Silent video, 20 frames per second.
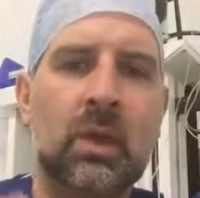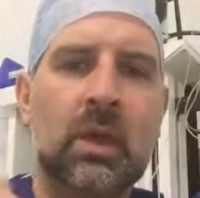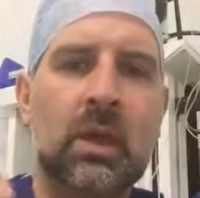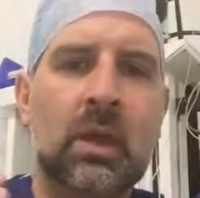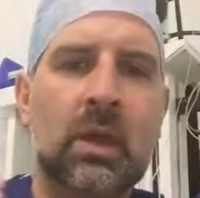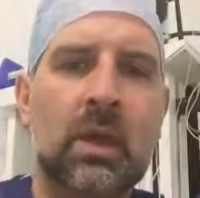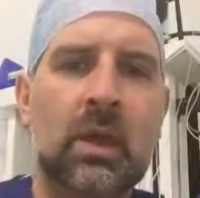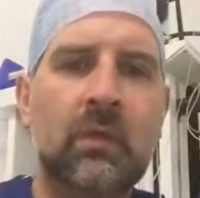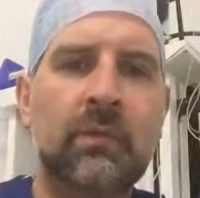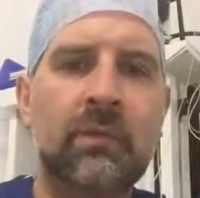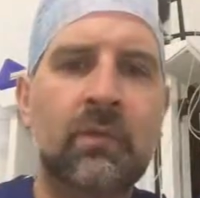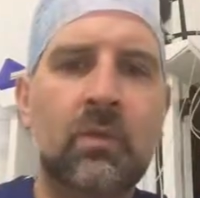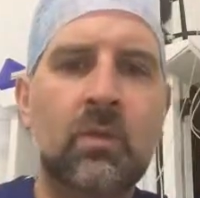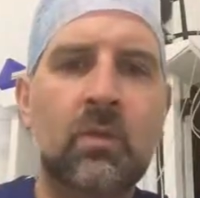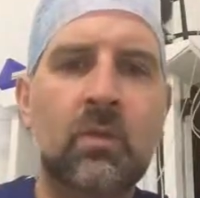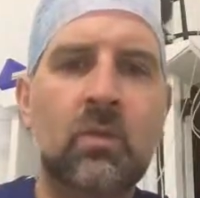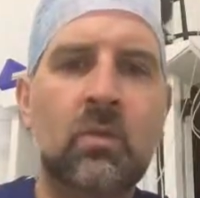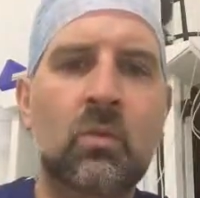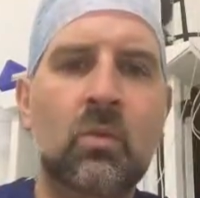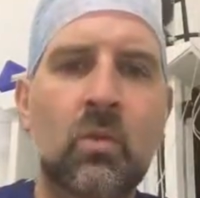if
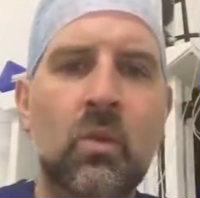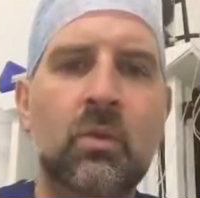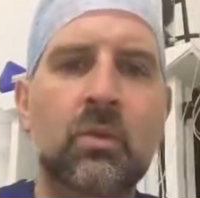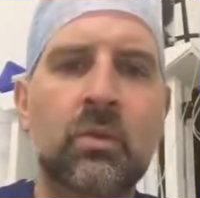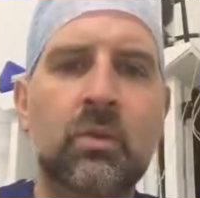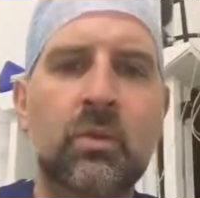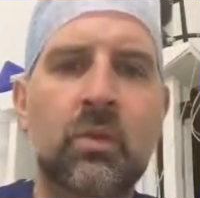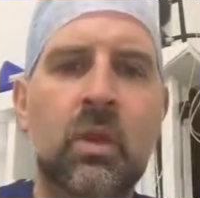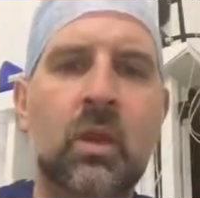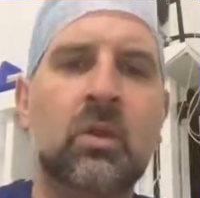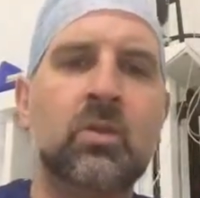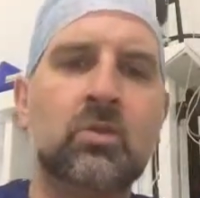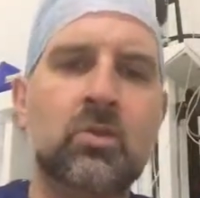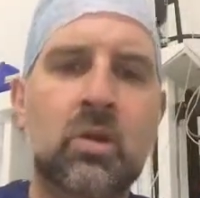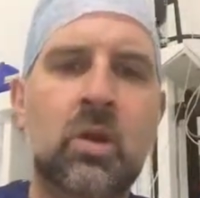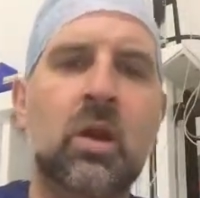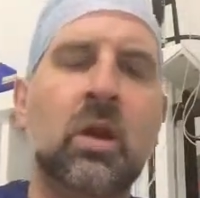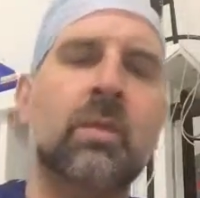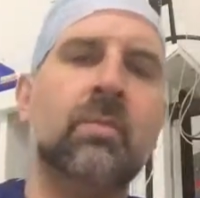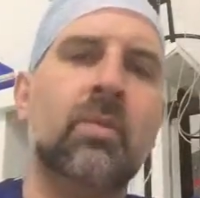you want ultra
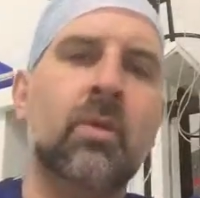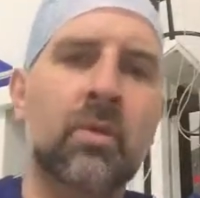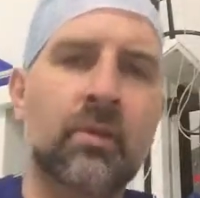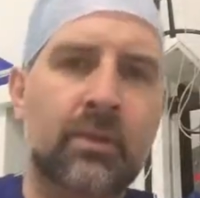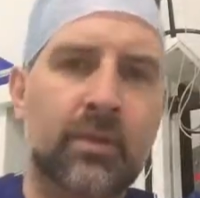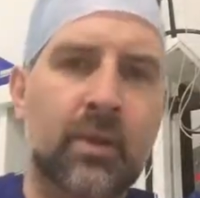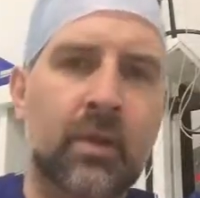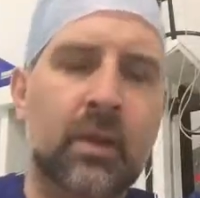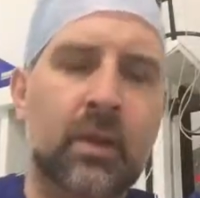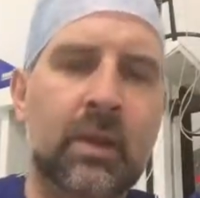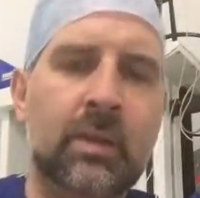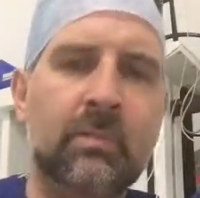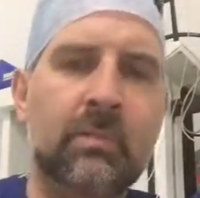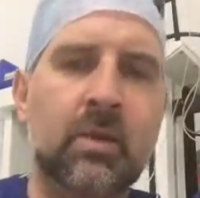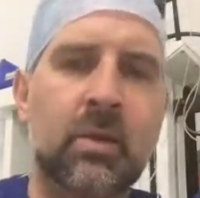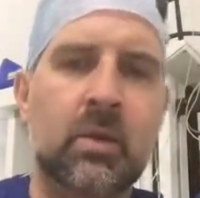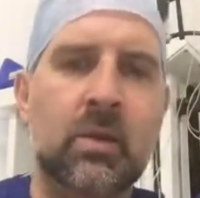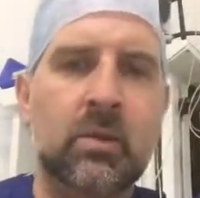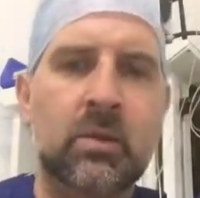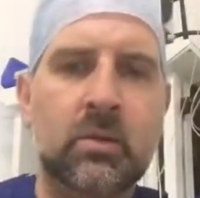high profile
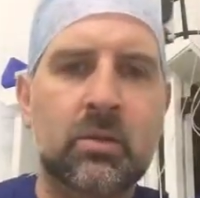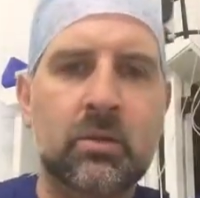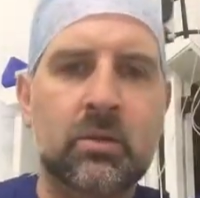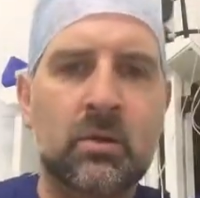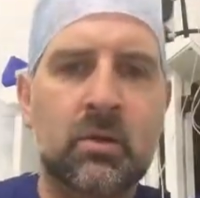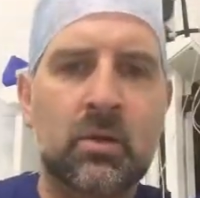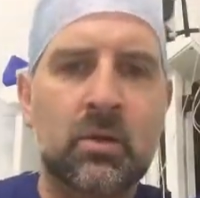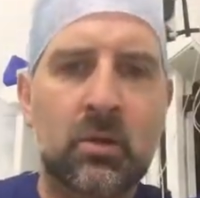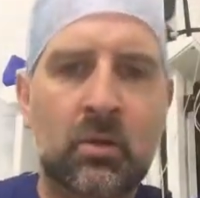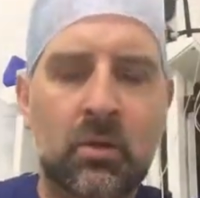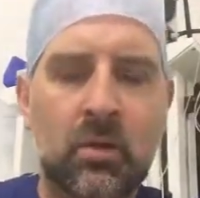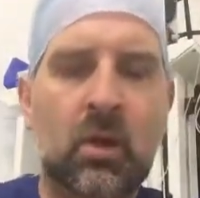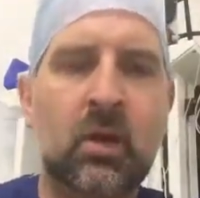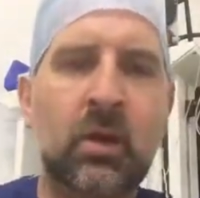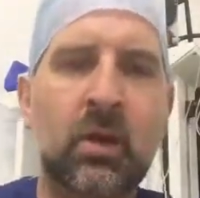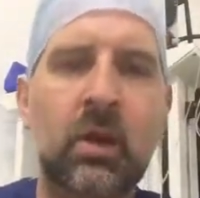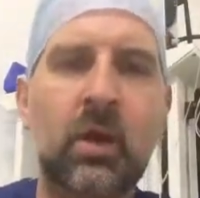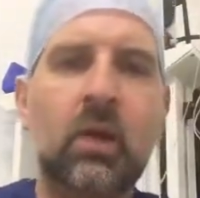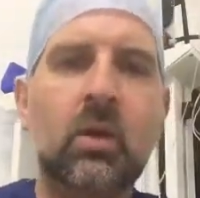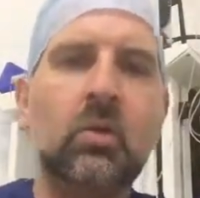implant, oh no, high,
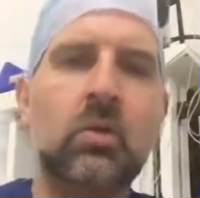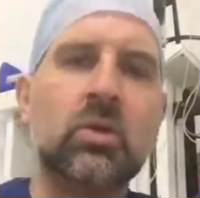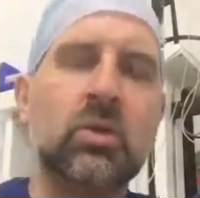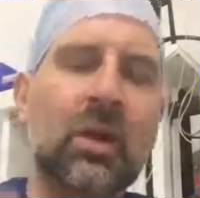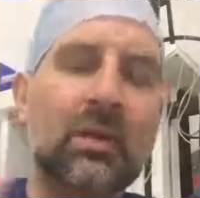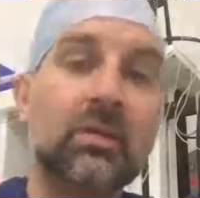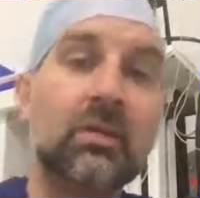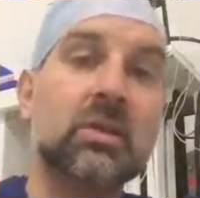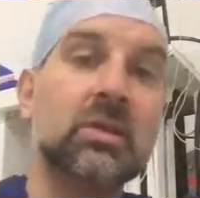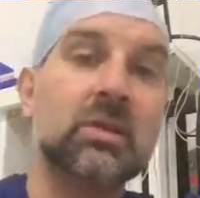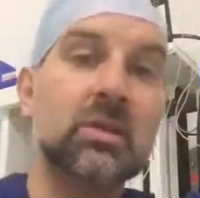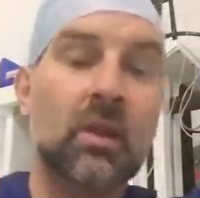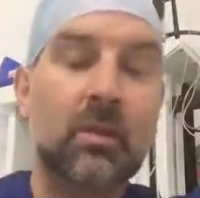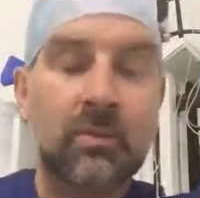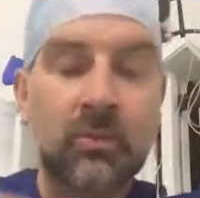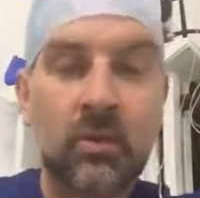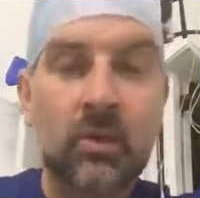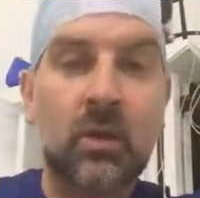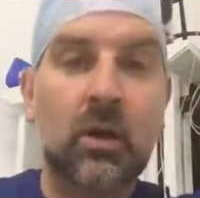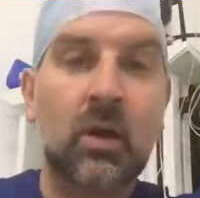well, you have to decide
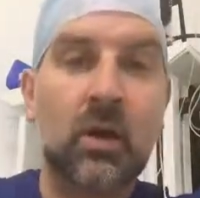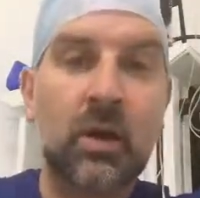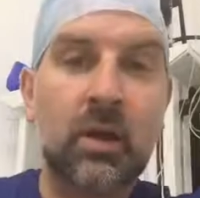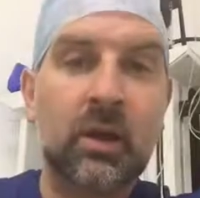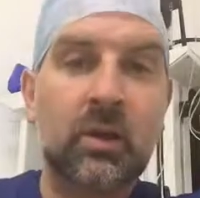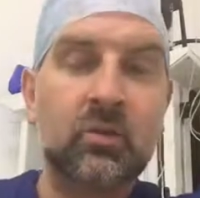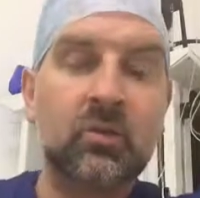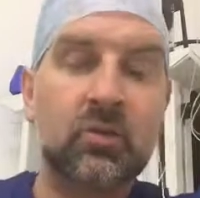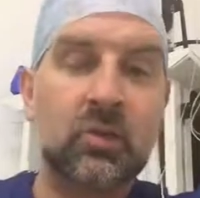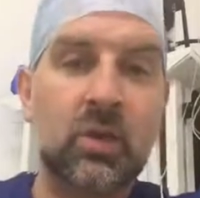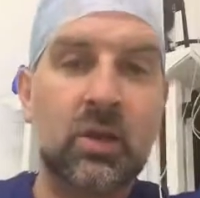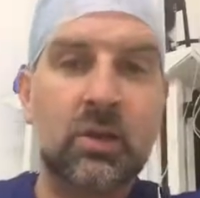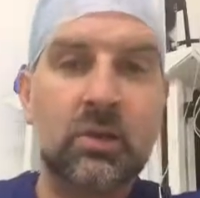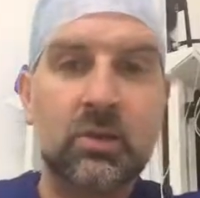between high and ultra high.